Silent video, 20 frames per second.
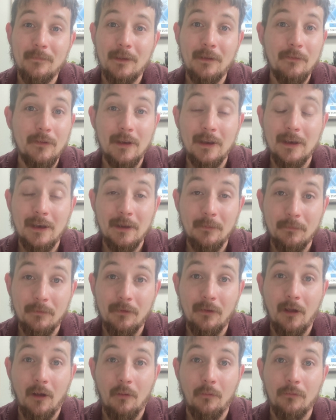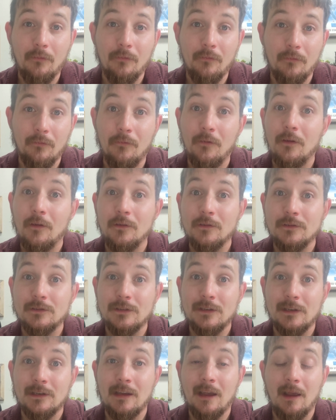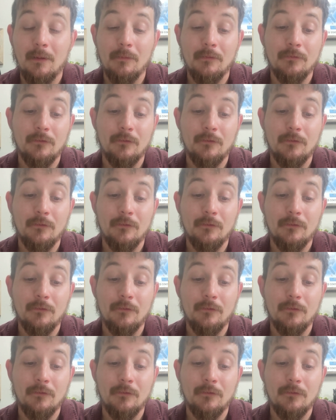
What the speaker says: even in himself, feels in a time